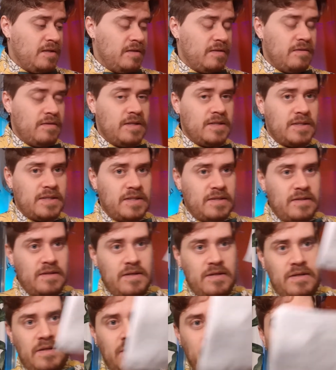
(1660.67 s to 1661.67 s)
This
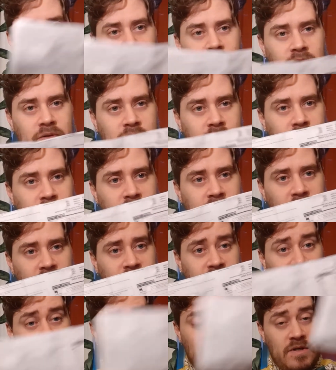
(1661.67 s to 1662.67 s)
huge set of
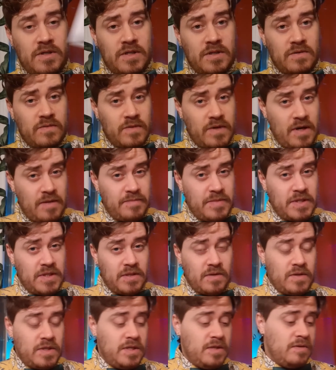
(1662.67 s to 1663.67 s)
instructions would not be
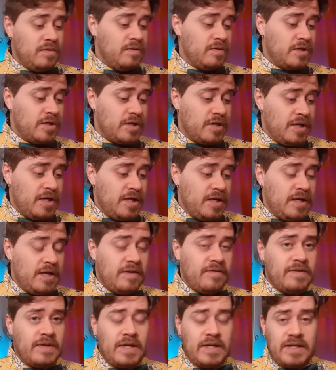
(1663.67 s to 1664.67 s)
so huge
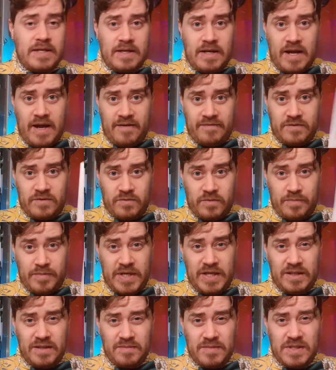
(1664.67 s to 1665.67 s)
if they didn't have to
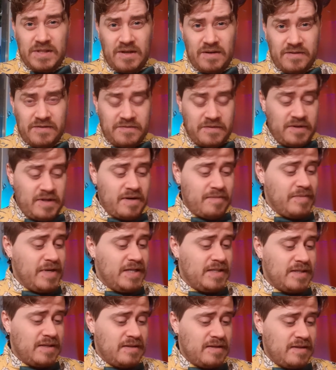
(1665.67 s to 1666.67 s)
repeat themselves for a lot of
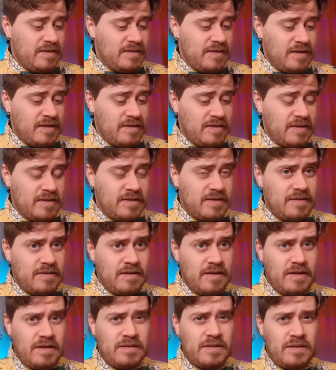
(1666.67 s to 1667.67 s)
basic things like this.
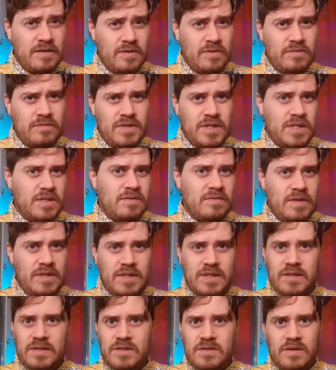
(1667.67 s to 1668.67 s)
So just read
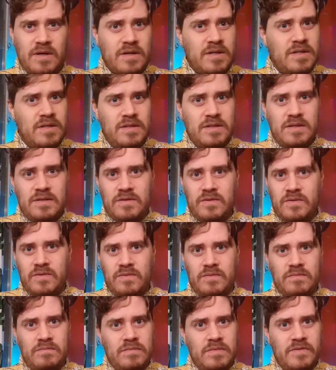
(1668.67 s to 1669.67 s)
the instructions
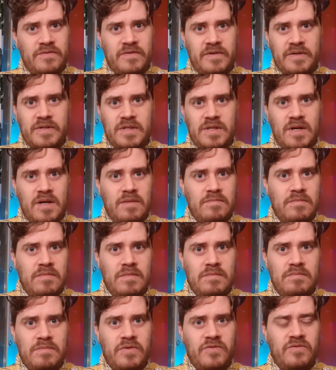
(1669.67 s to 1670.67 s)
through the first time
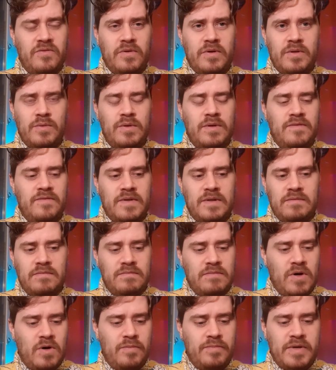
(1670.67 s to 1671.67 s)
before you
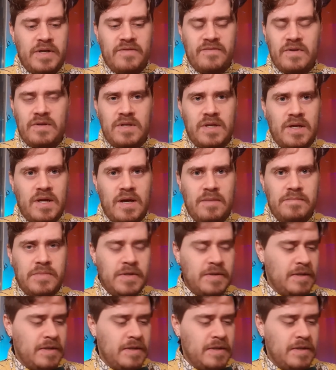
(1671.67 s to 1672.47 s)
even open everything up.